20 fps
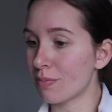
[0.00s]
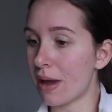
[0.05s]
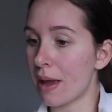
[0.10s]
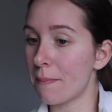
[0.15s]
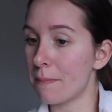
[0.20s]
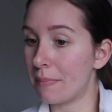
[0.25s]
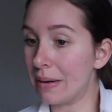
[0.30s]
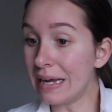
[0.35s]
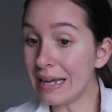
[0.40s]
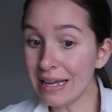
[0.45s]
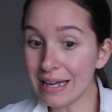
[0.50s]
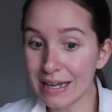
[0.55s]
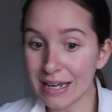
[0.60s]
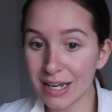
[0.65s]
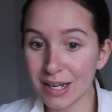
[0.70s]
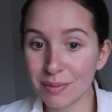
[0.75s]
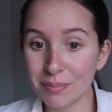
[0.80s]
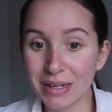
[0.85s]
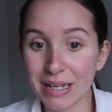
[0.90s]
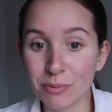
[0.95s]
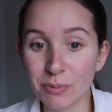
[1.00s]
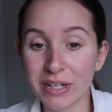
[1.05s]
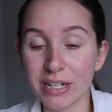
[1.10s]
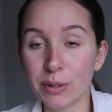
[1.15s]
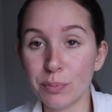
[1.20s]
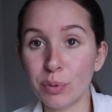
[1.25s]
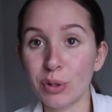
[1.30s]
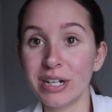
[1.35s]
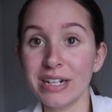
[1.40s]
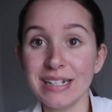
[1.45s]
my mom and we had
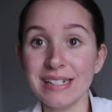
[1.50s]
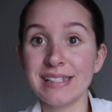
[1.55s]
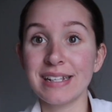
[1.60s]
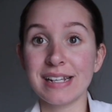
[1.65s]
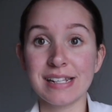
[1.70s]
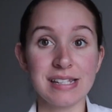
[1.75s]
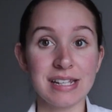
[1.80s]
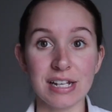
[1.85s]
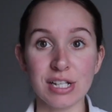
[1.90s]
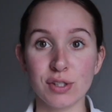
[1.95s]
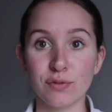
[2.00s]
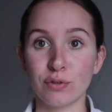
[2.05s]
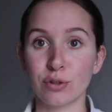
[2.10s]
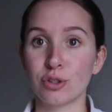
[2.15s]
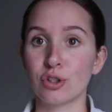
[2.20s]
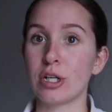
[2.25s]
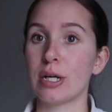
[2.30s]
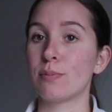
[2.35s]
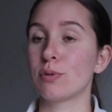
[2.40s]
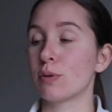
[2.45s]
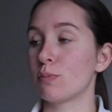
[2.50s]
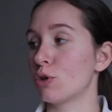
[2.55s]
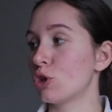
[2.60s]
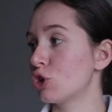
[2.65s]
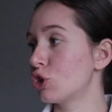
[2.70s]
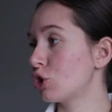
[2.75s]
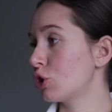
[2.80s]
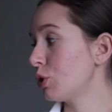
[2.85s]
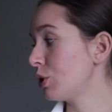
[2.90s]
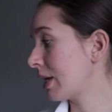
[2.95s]
a pretty successful trip. So I'm gonna
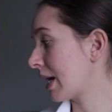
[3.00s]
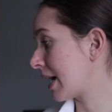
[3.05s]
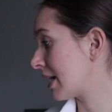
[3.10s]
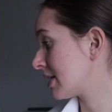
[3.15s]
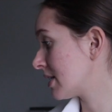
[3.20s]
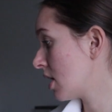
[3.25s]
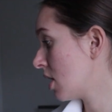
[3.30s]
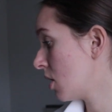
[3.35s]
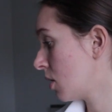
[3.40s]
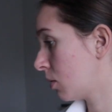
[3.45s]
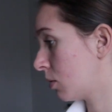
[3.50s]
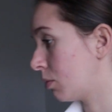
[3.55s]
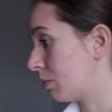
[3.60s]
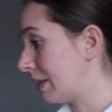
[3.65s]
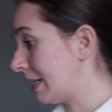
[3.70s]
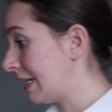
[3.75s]
show you guys what